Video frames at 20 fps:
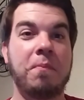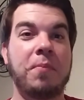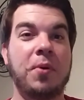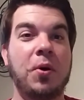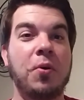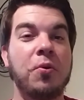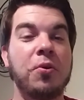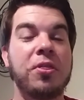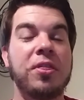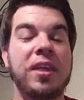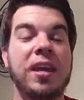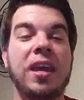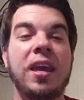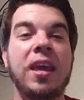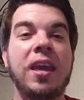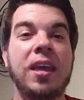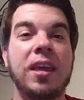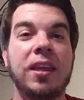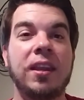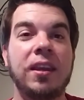both
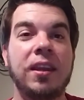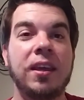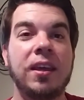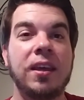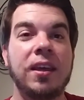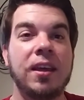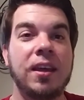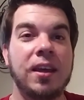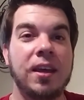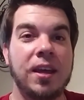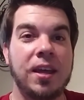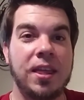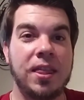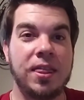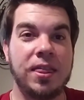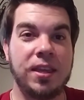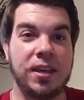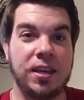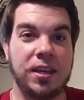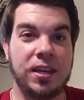in
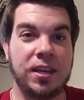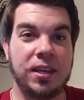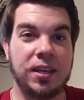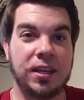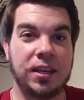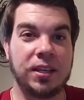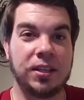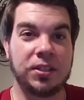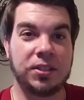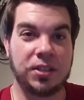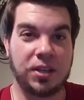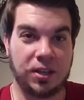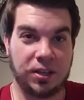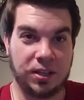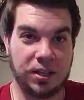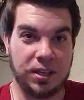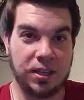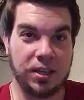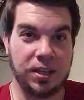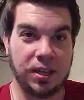the
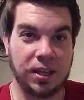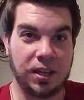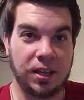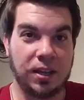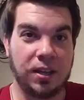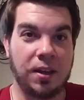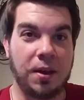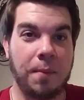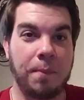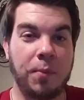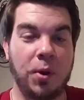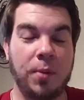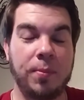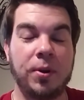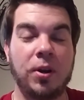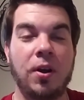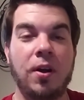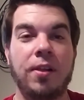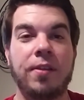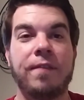Kentucky Bourbon
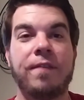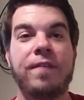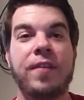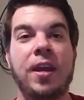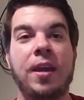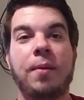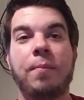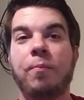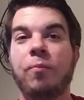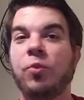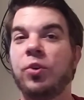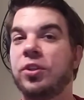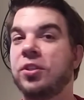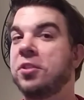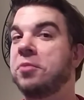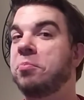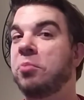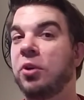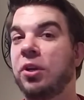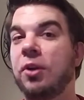Hall of Fame, which is
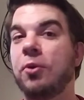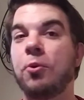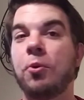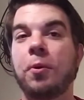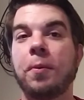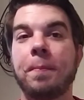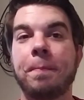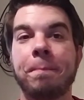pretty cool.